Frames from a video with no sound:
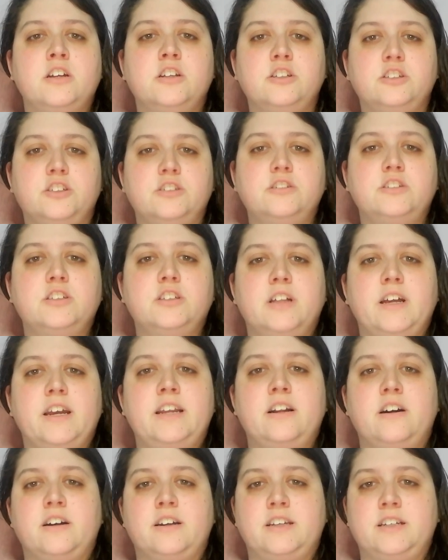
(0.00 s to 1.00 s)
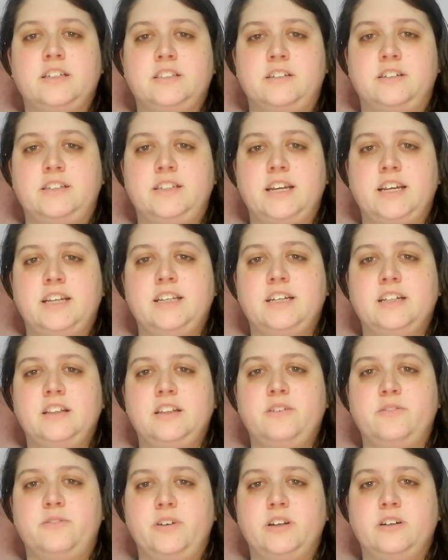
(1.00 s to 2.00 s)
June, July, and August are
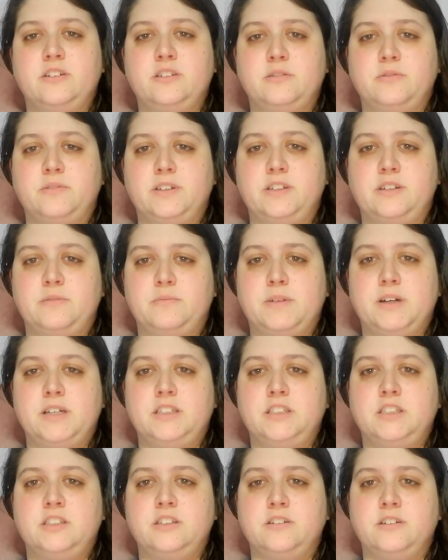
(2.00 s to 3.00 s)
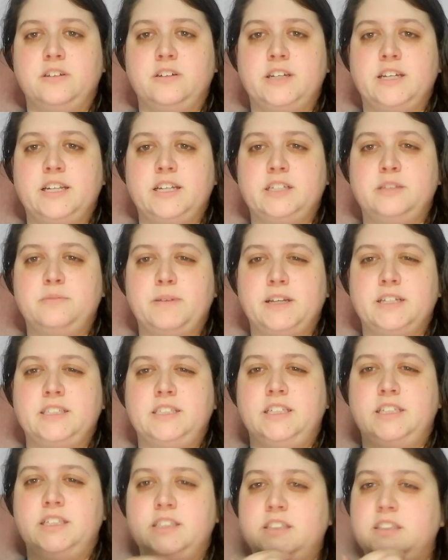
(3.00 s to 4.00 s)
technically Rio's winter months, so you can expect
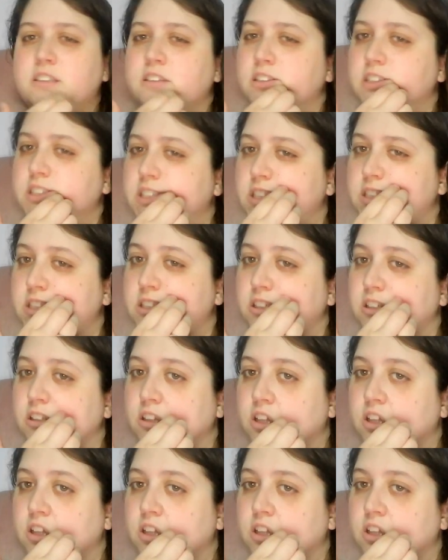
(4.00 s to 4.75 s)
seasonal